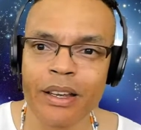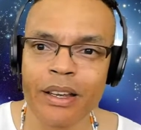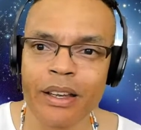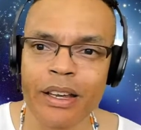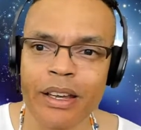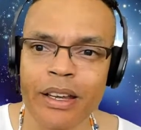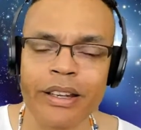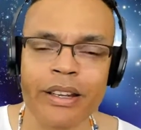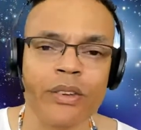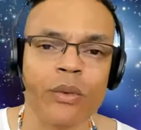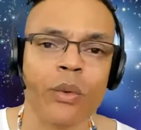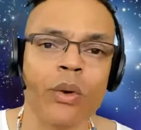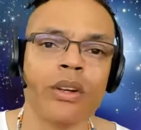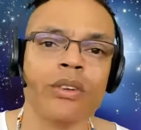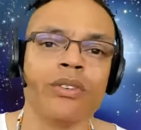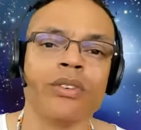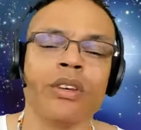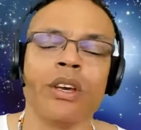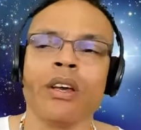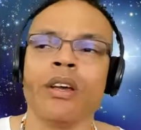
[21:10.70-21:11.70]
In other
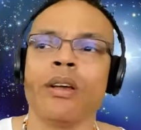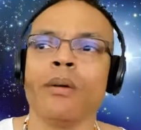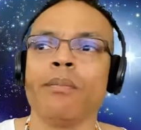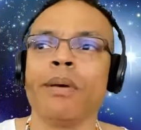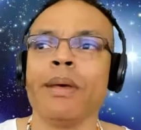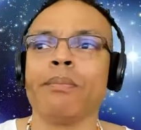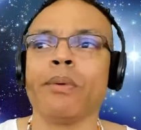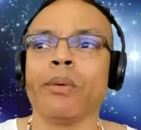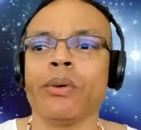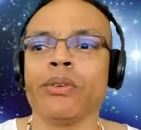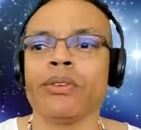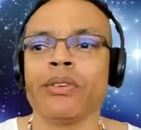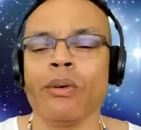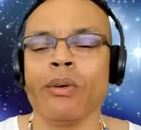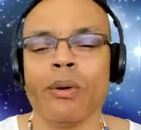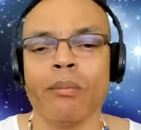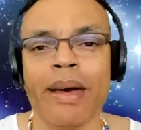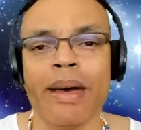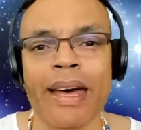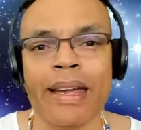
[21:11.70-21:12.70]
words, people will say,
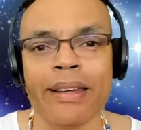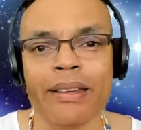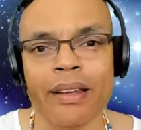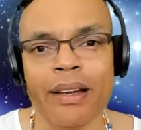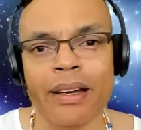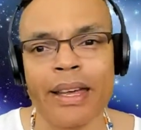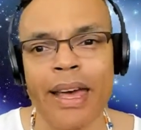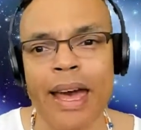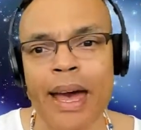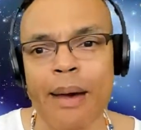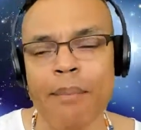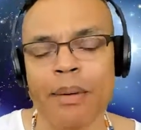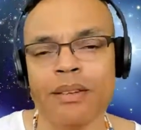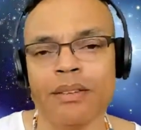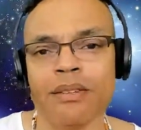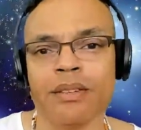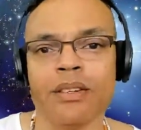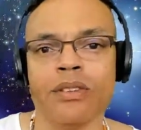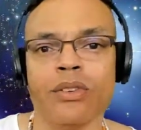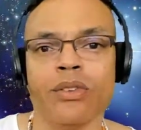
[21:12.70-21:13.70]
well, bad luck
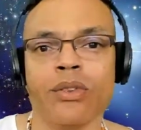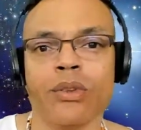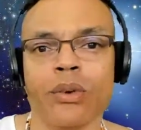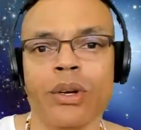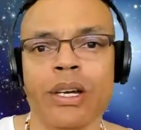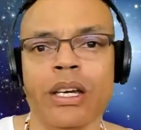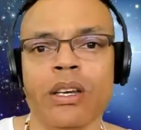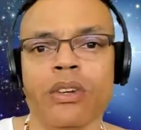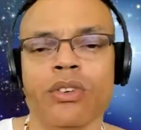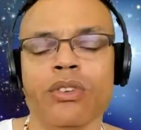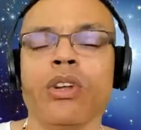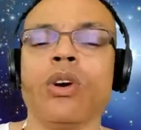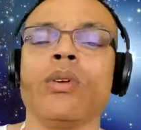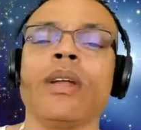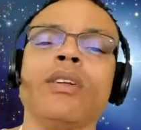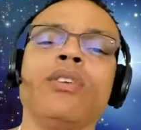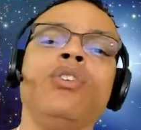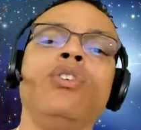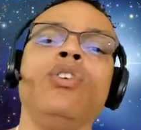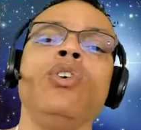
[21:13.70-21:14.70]
happens in threes. No,
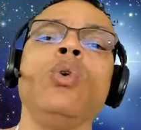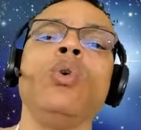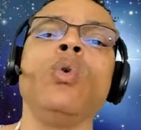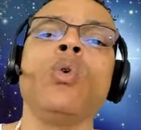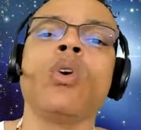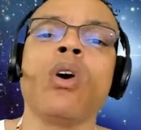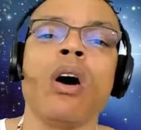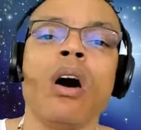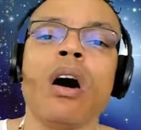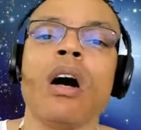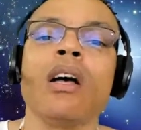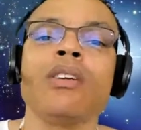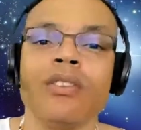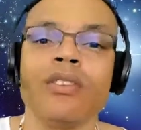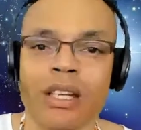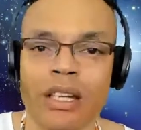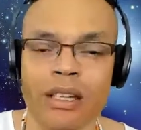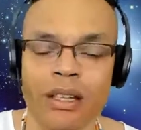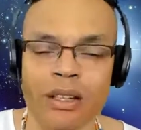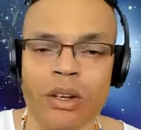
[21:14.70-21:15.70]
that's you
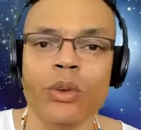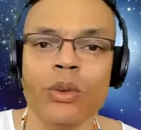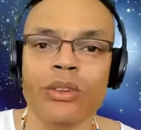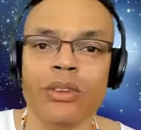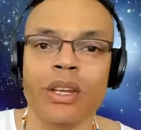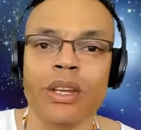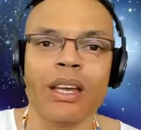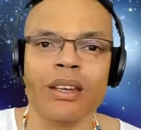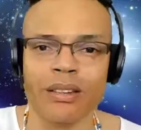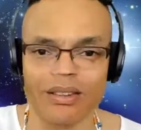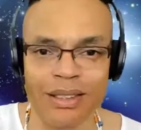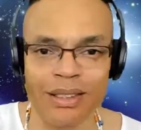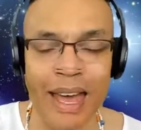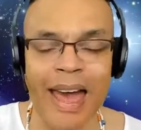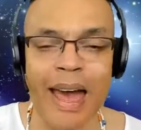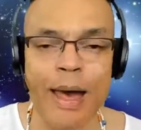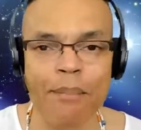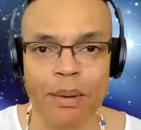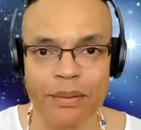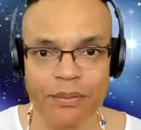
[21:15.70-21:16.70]
causing those things to
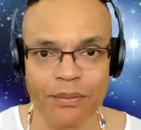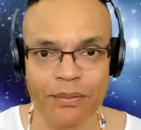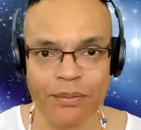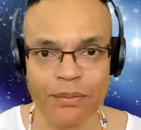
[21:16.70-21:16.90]
happen.